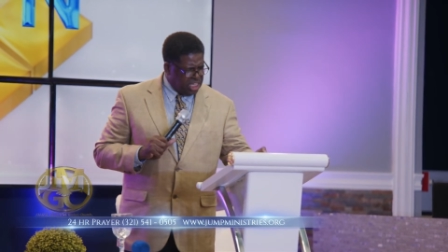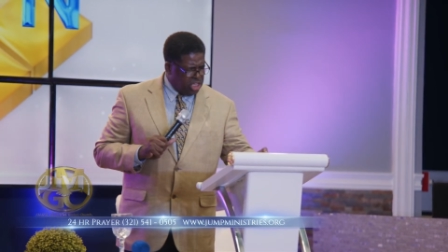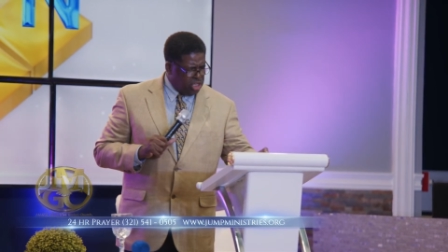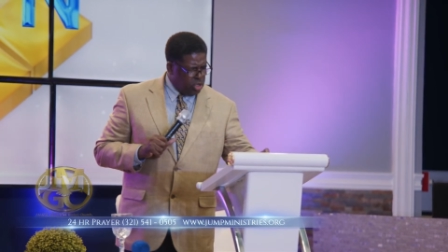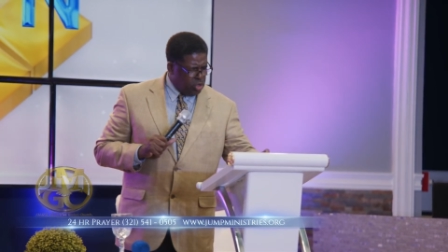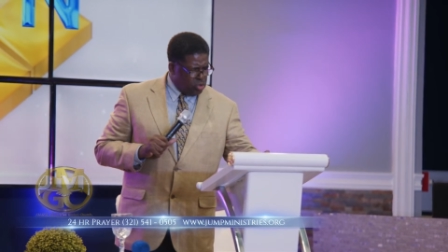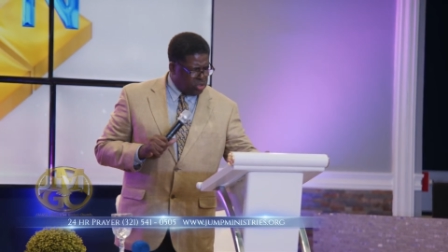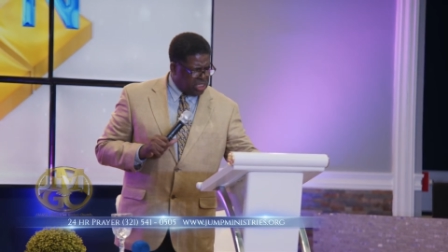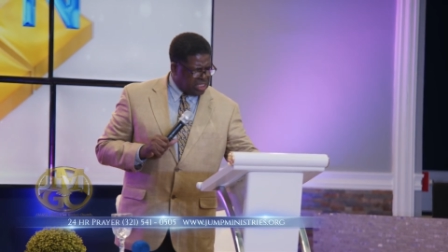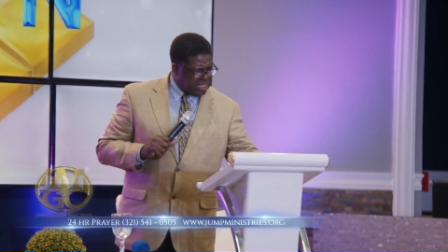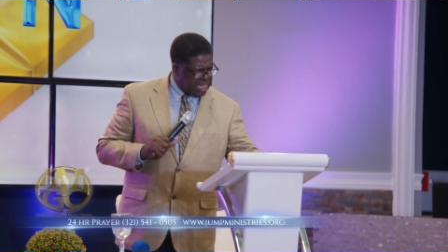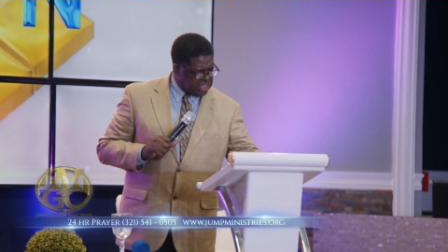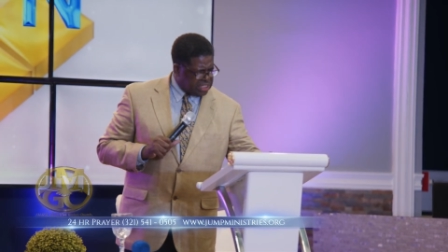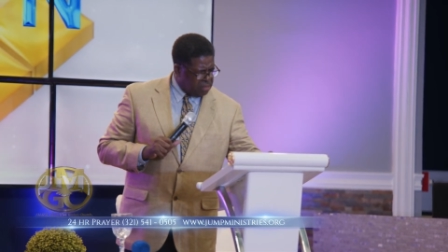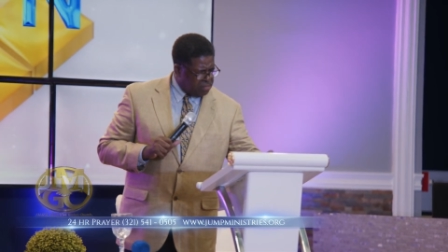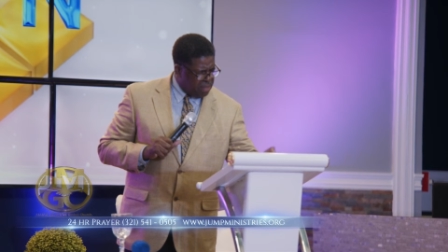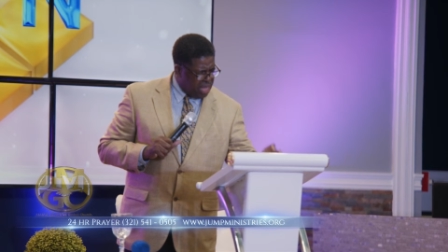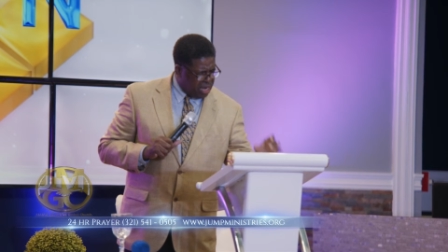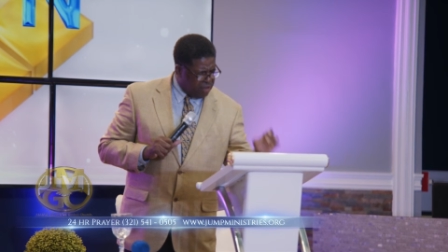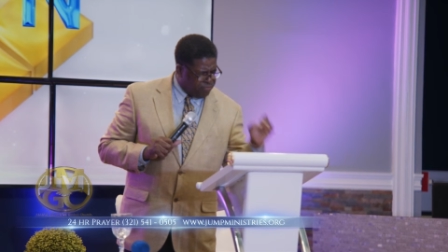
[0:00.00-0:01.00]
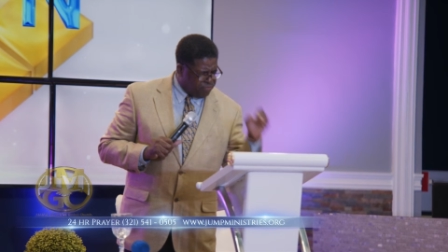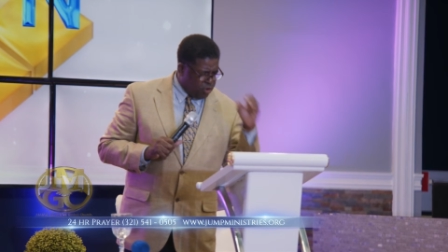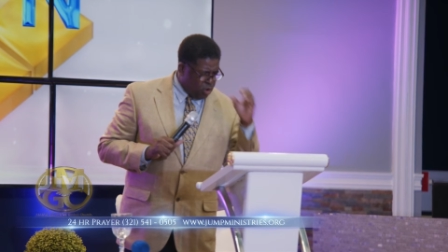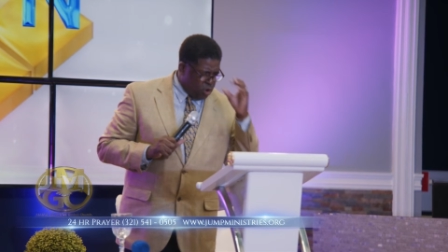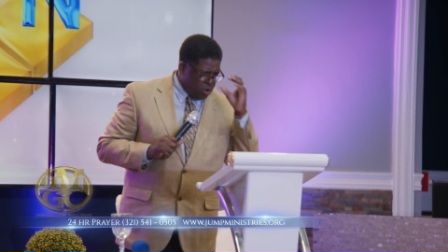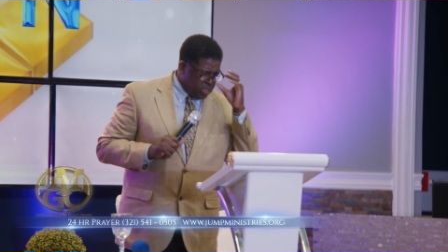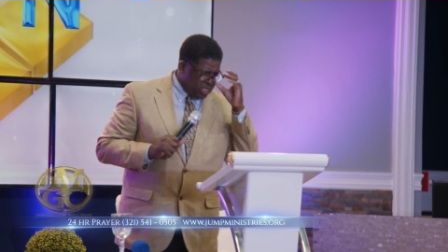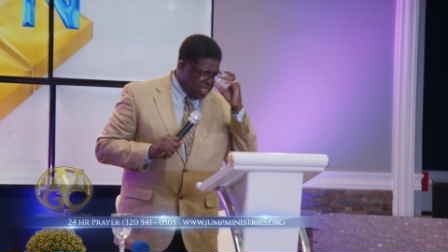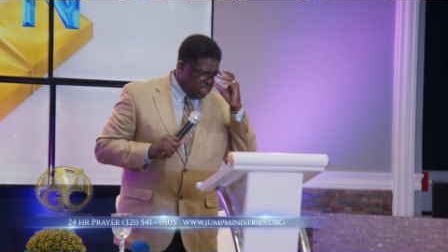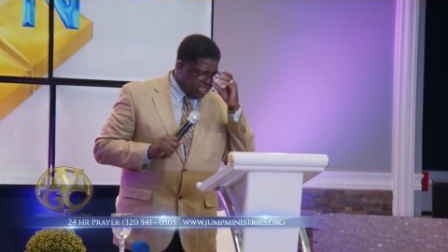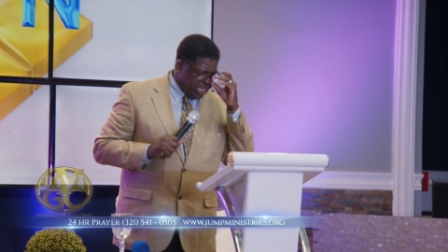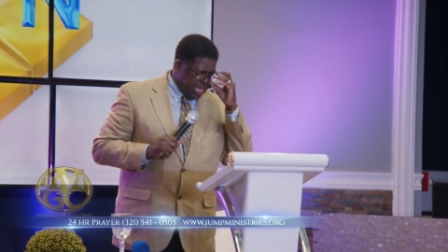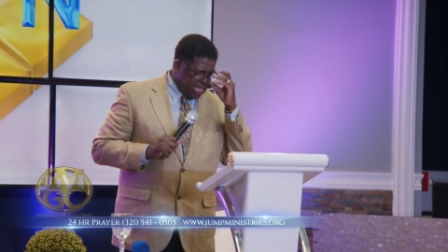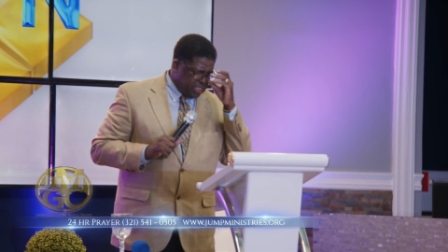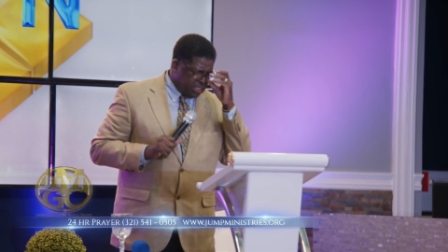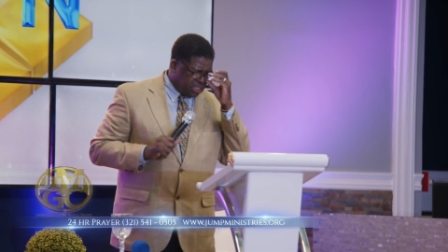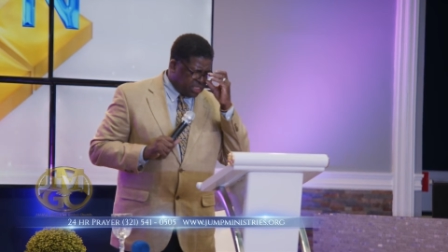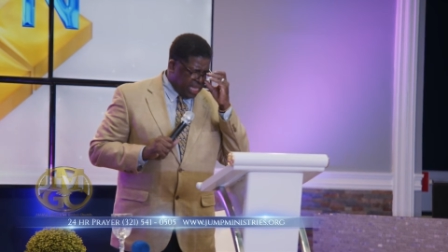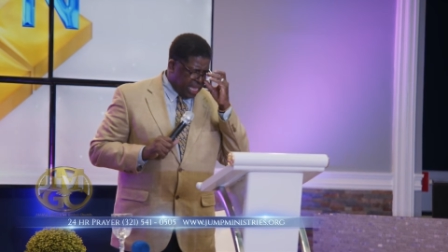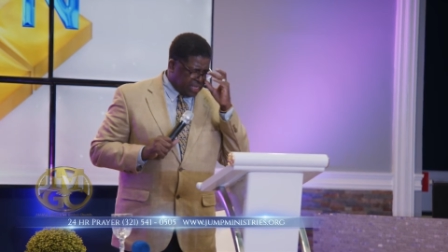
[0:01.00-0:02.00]
he uses as a metaphor these
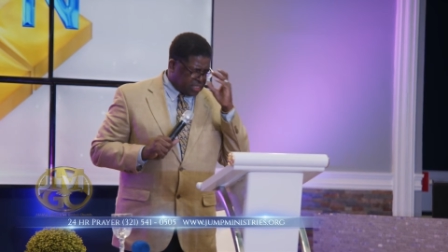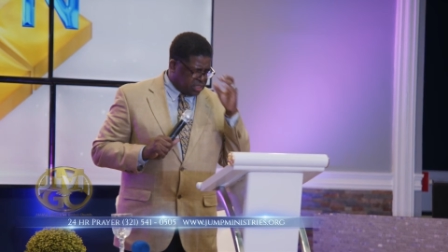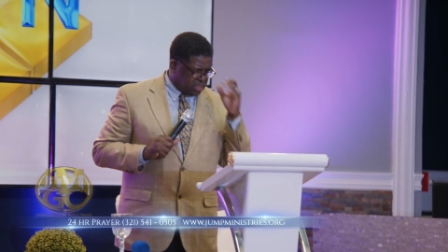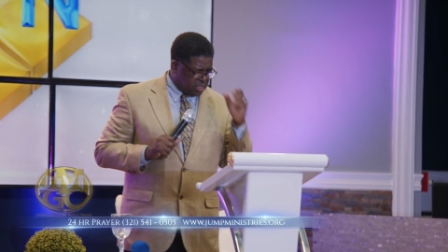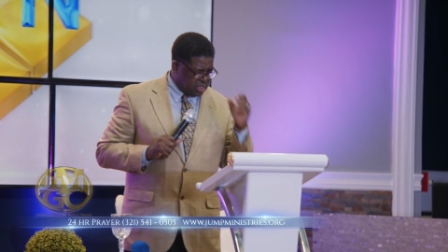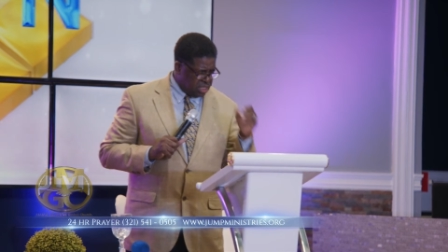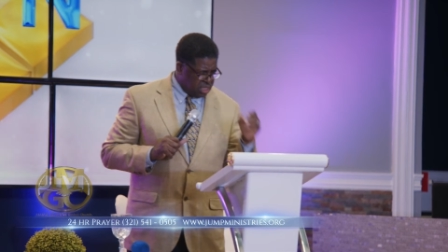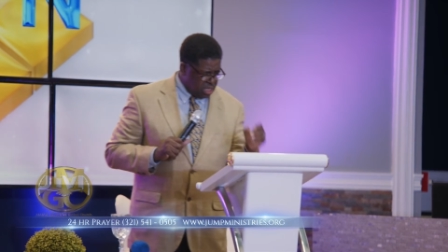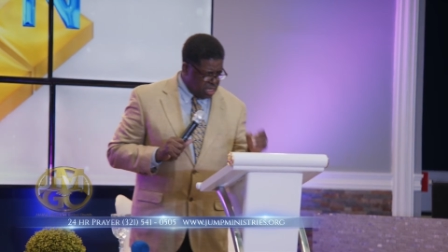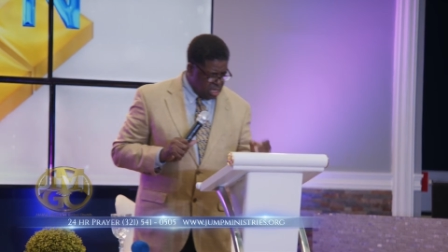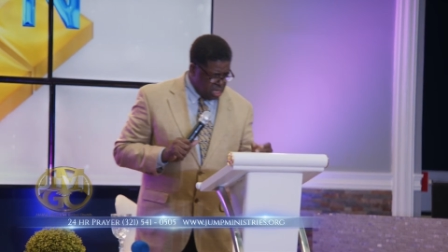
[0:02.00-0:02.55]
insects